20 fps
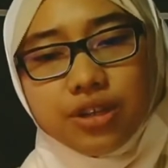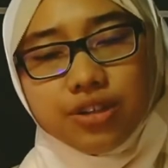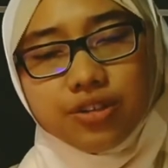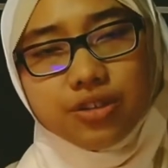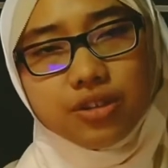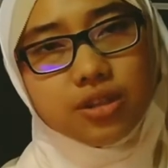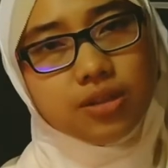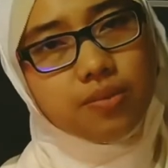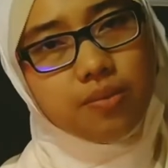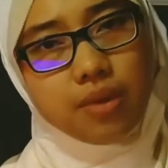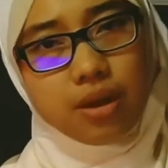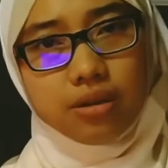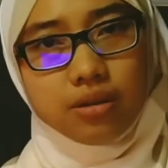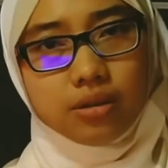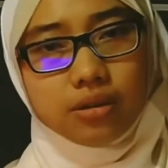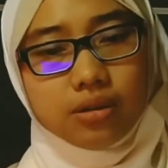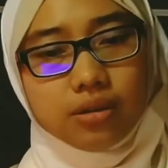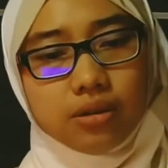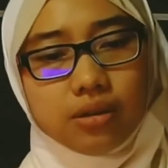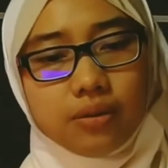matter?
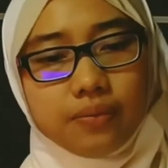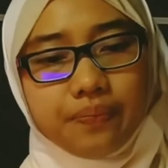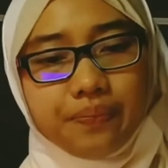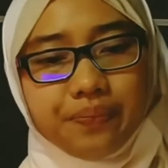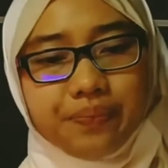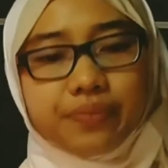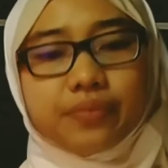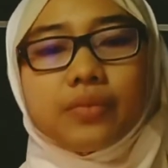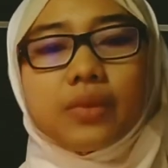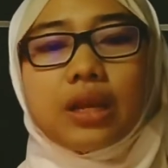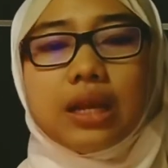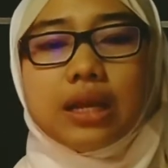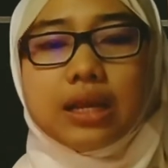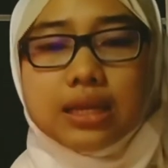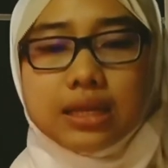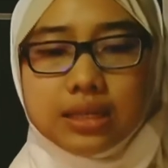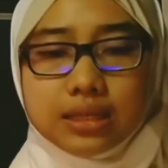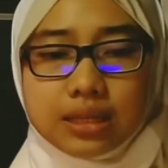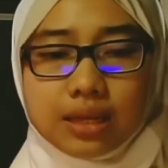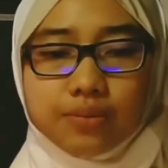
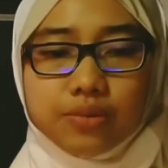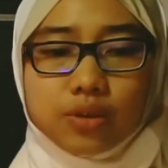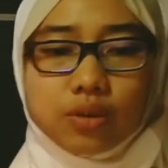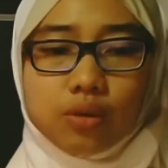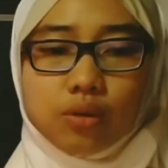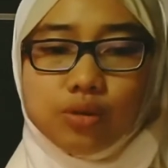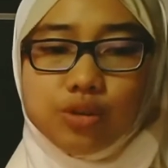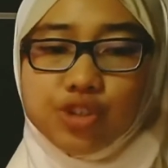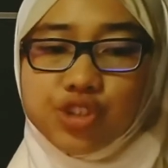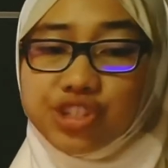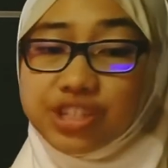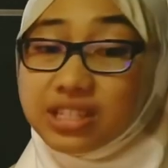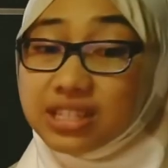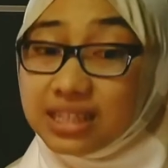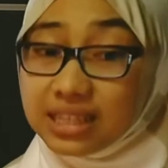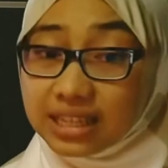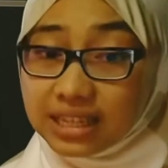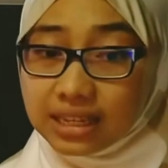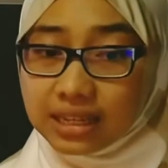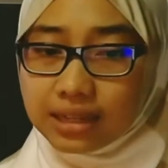Subconsciously,
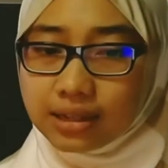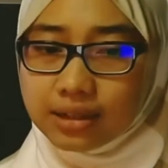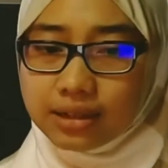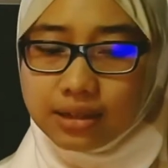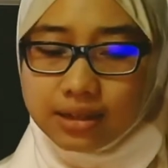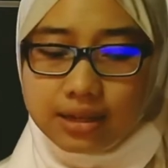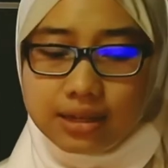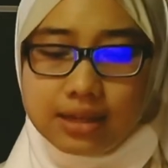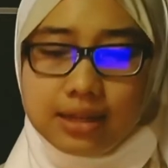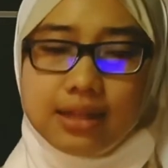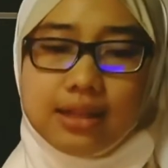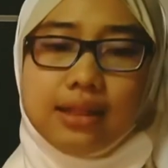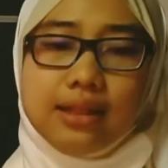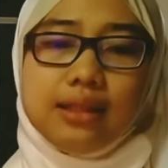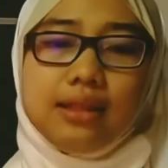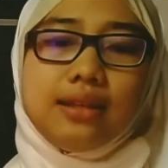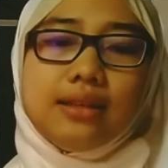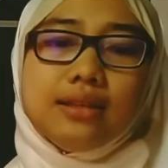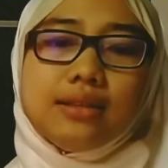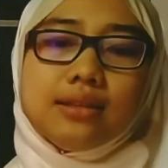the
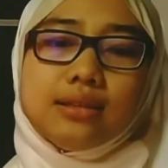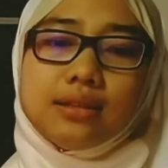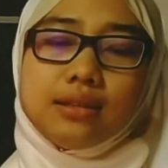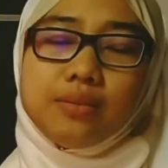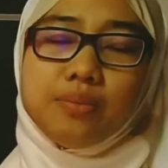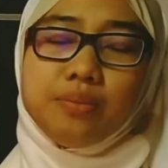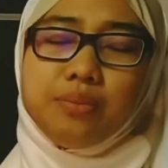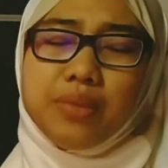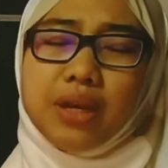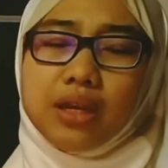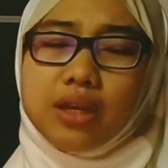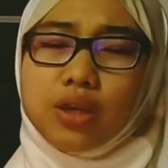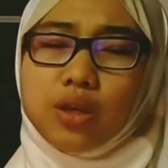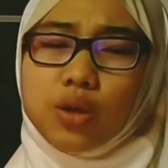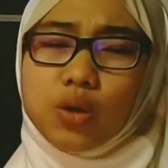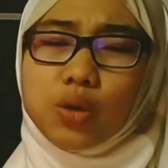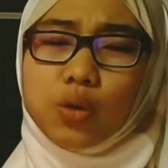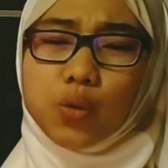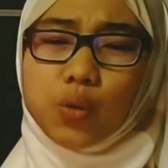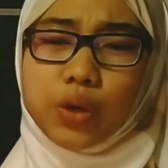listener make
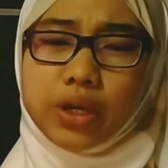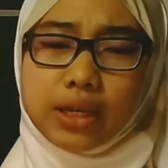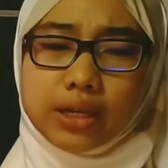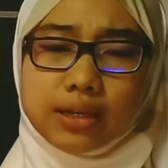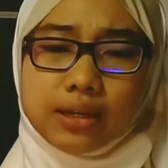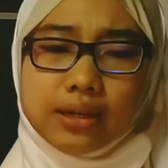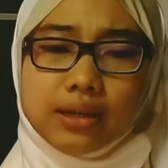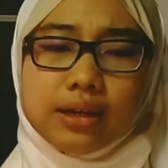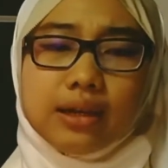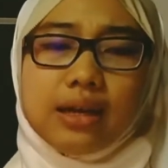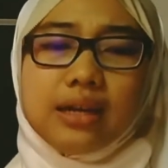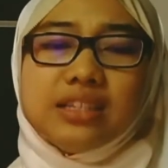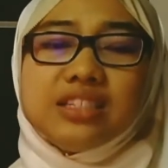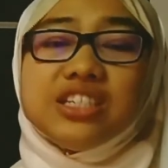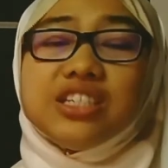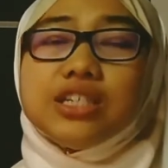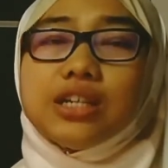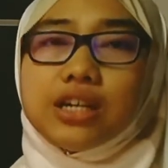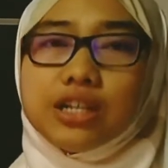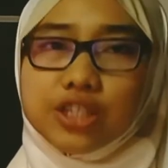quick
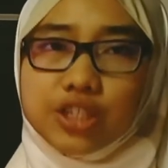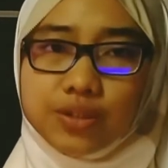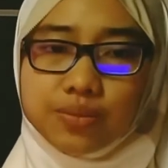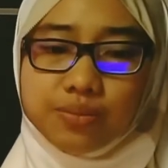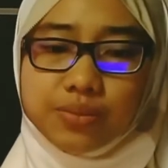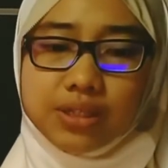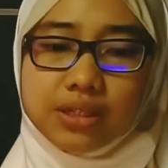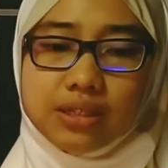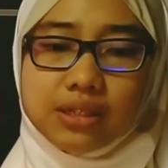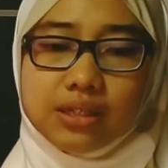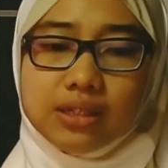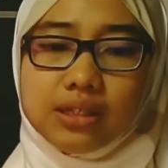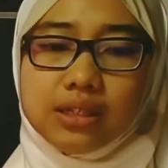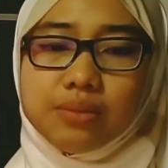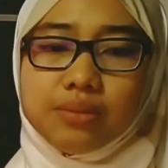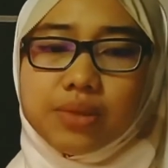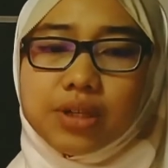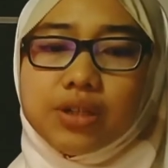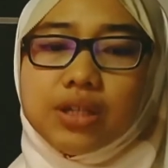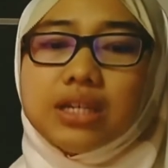judgment about a
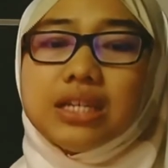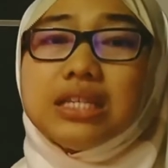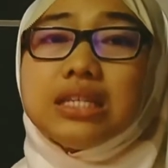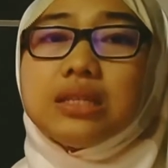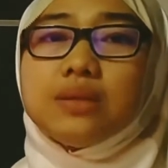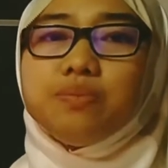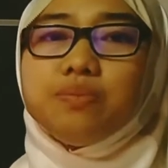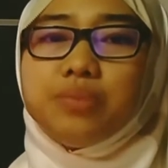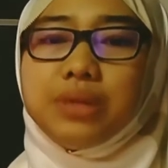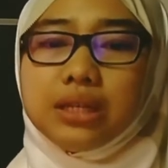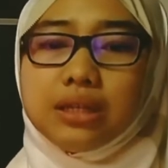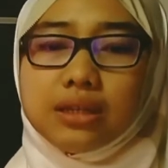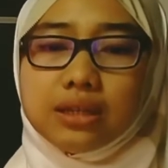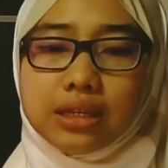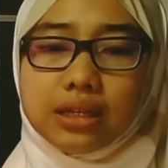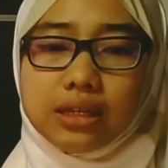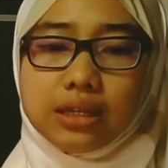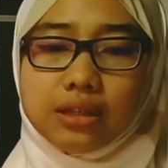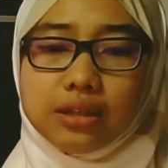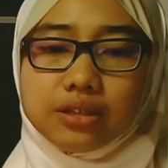speaker English
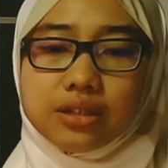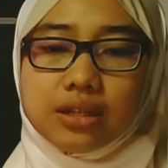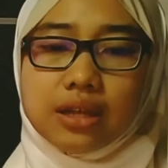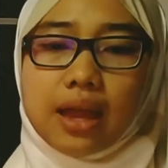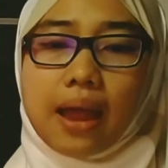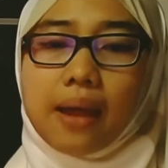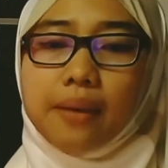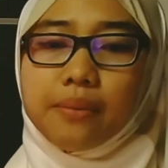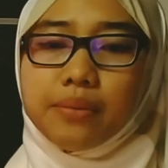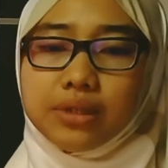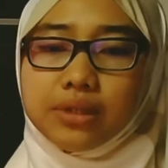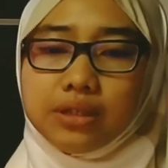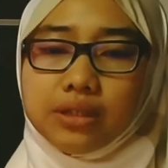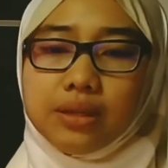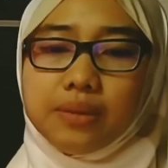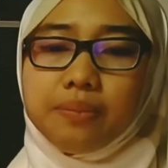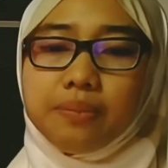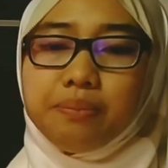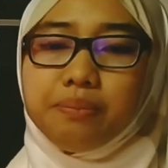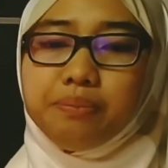ability
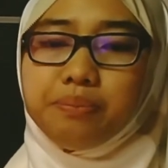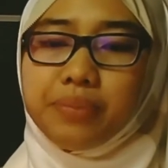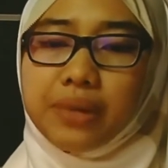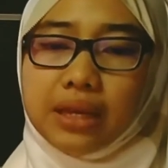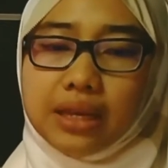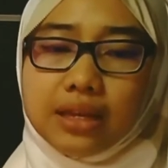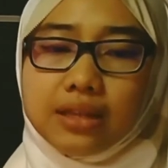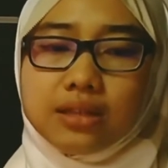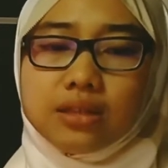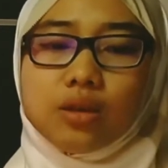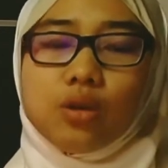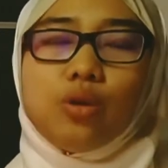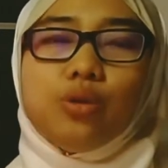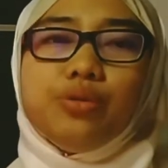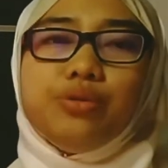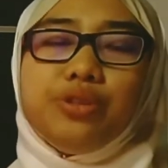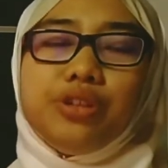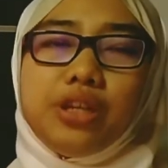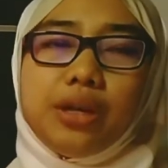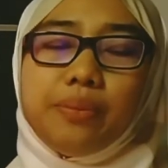based on their
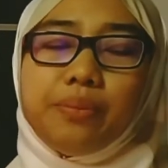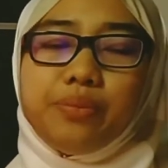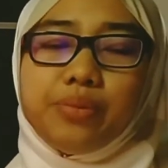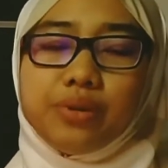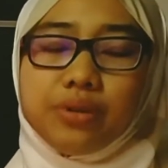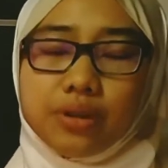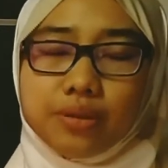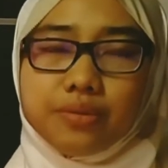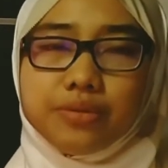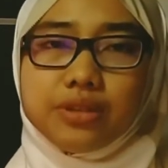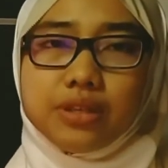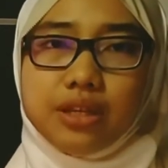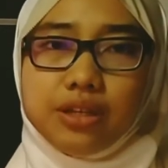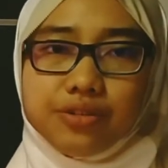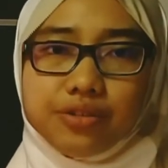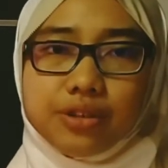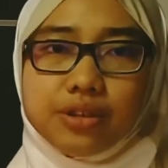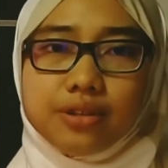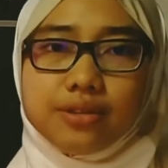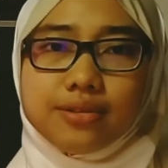
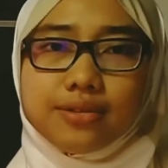pronunciations.